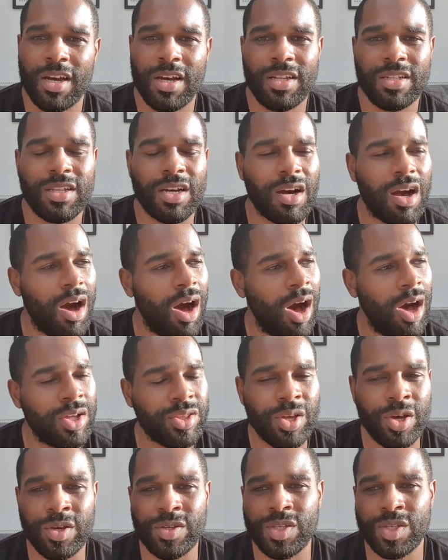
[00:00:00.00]
the
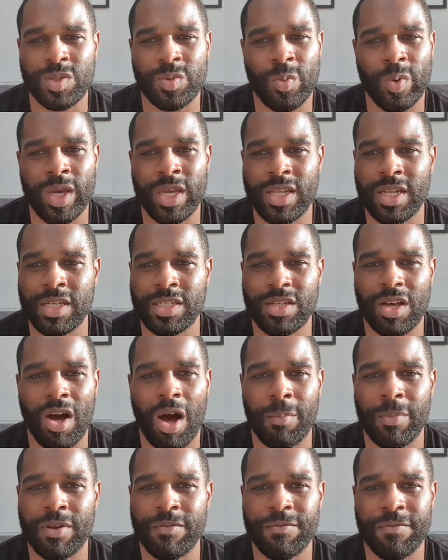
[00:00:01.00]
cardio is his weakness.
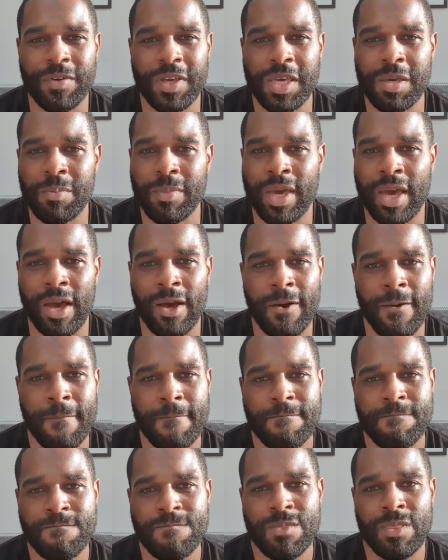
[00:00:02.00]
Common theme here.
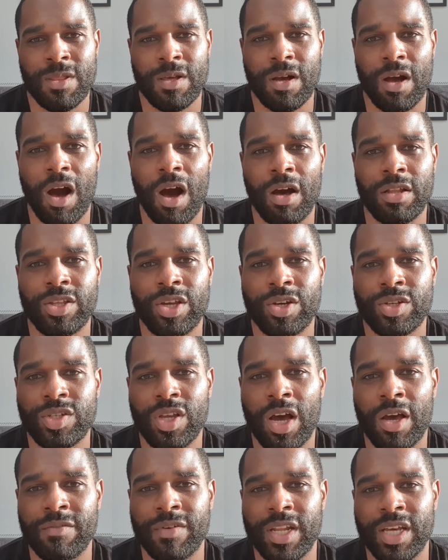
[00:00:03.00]
Cardio is
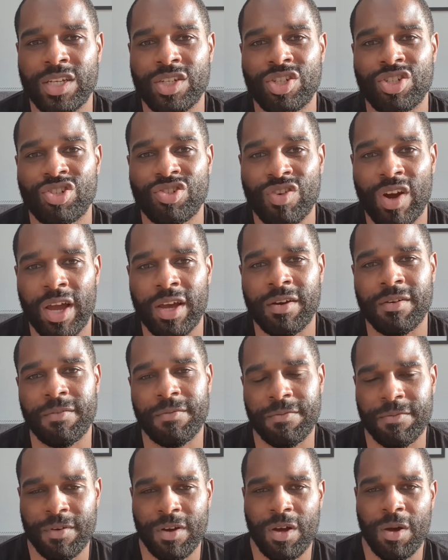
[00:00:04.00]
either their
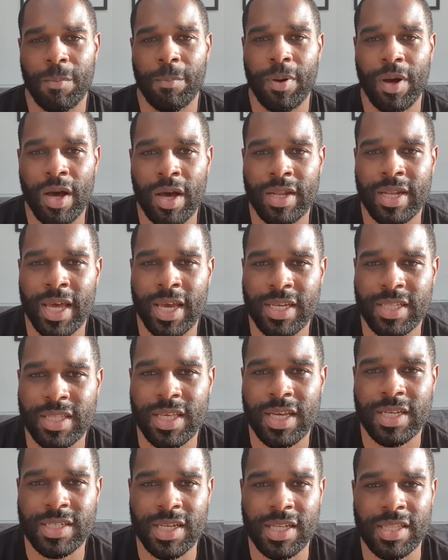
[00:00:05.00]
strength, per Nate
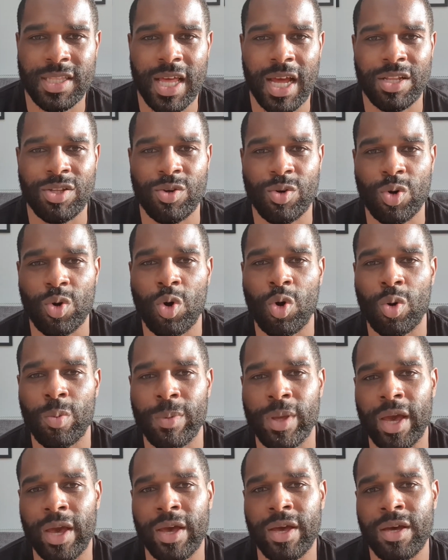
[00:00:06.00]
Diaz and Daniel
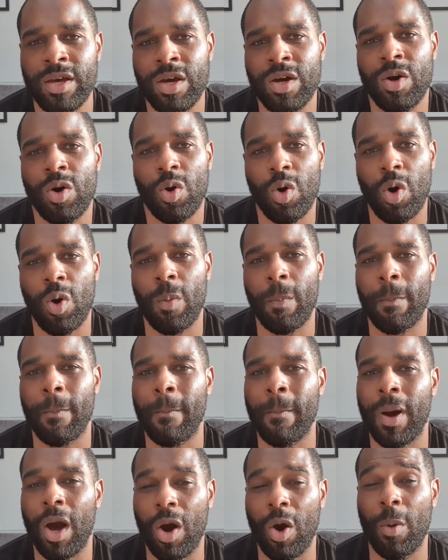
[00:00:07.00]
Cormier,
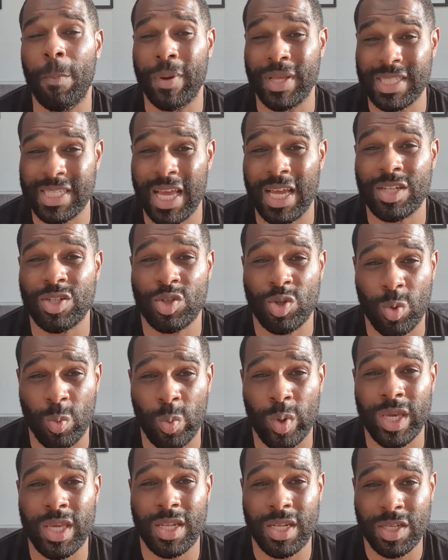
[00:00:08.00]
or, or potential
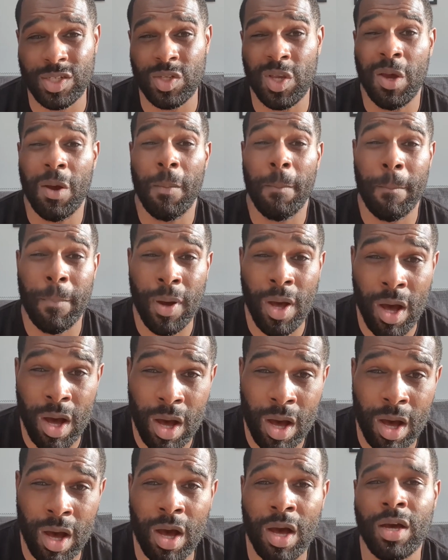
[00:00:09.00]
weakness,
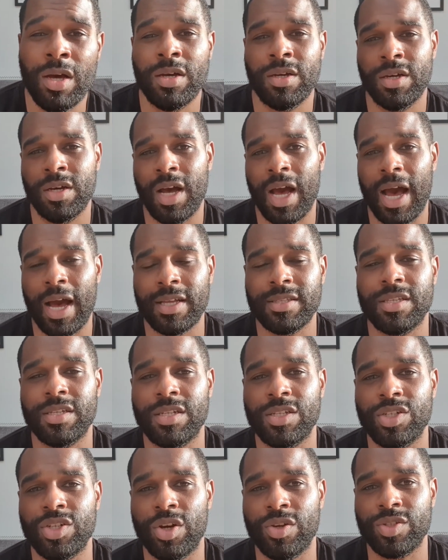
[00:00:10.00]
per
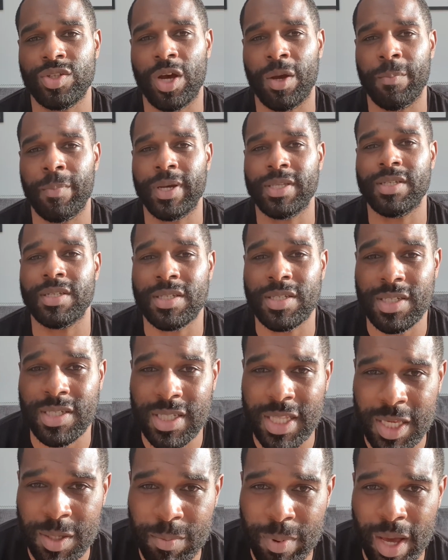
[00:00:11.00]
Anthony Showtime Pettis and
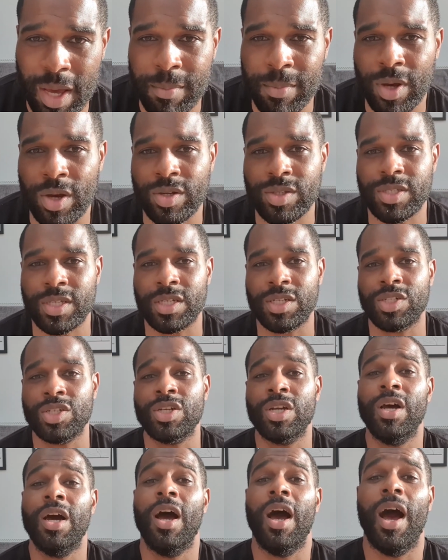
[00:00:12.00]
Stipe Miocic.
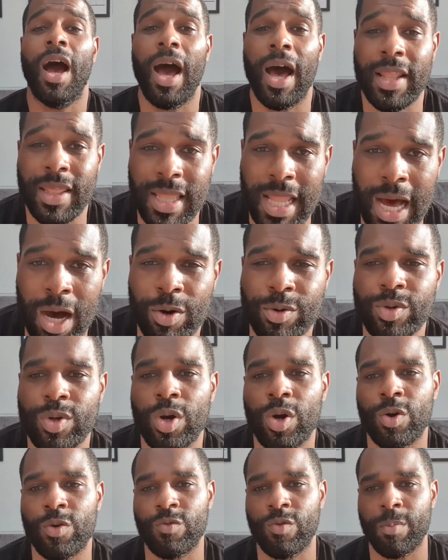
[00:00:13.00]
And now
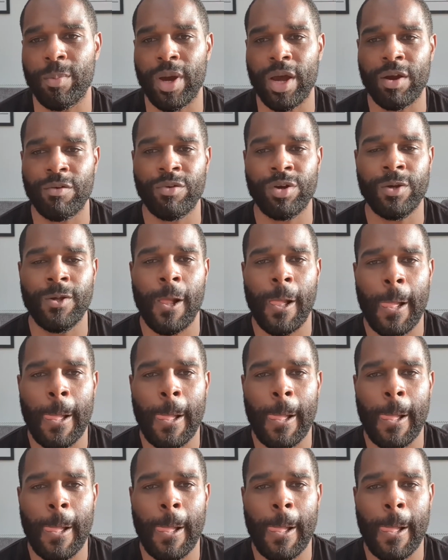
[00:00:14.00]
Yoel Romero,